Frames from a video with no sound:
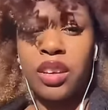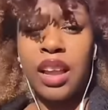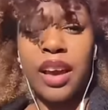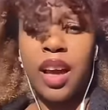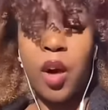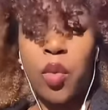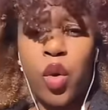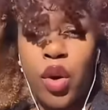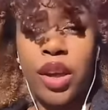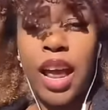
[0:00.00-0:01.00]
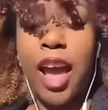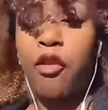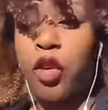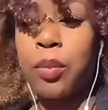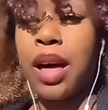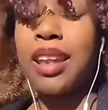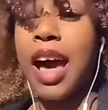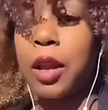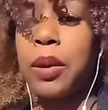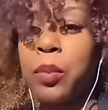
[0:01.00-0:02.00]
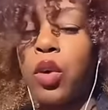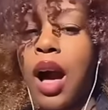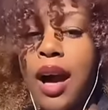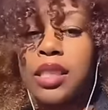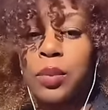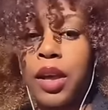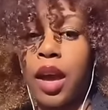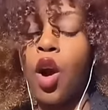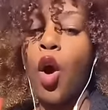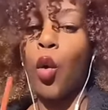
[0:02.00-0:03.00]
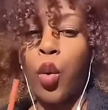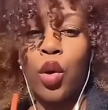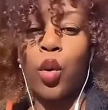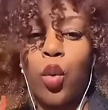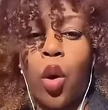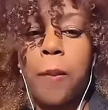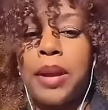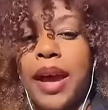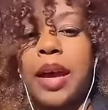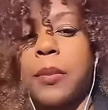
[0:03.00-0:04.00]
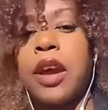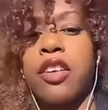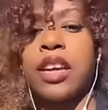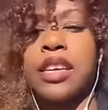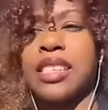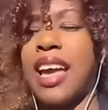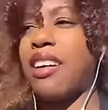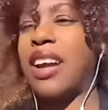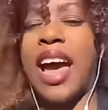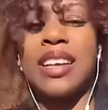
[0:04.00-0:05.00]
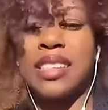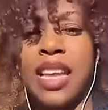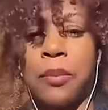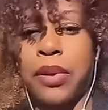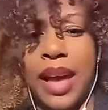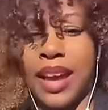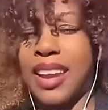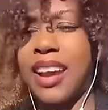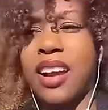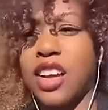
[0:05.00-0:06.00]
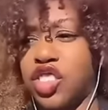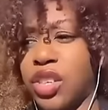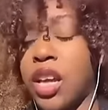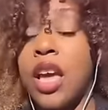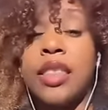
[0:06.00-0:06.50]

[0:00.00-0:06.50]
Like, come on. Every, a lot of people cosplay quote unquote black Americans. They have not had the same plight in their country.